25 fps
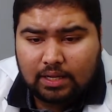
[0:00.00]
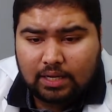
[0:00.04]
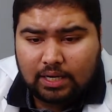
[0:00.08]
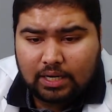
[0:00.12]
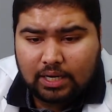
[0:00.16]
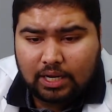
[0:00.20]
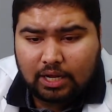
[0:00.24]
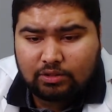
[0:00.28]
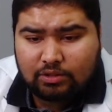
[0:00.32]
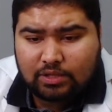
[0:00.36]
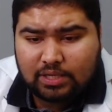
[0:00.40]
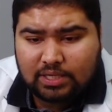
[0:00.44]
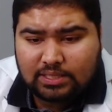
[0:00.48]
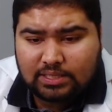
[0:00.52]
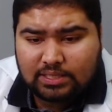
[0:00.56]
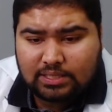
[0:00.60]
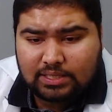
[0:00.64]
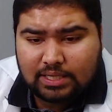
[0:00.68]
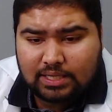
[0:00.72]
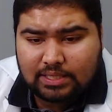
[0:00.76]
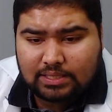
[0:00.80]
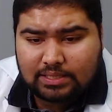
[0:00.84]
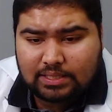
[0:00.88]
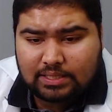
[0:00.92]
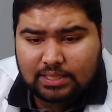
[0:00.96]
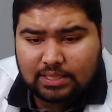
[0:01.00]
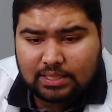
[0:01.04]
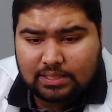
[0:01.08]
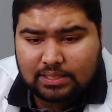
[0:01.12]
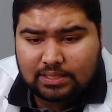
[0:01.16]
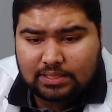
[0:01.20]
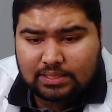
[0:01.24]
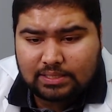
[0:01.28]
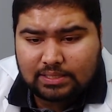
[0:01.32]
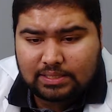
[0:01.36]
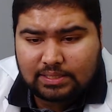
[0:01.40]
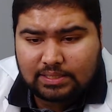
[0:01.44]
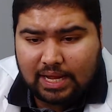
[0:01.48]
Now this is
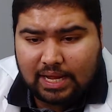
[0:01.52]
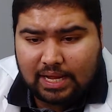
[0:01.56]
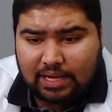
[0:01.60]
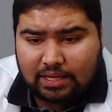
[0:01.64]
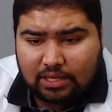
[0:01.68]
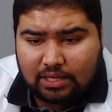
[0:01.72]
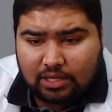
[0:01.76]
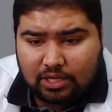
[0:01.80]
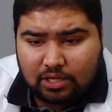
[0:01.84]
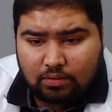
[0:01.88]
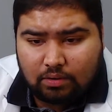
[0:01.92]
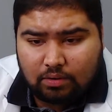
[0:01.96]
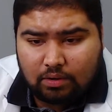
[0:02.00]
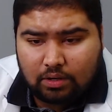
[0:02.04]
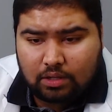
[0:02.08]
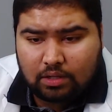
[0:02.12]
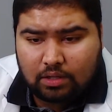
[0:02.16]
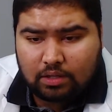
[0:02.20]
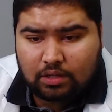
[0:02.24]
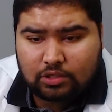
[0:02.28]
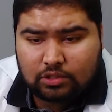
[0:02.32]
the saccule.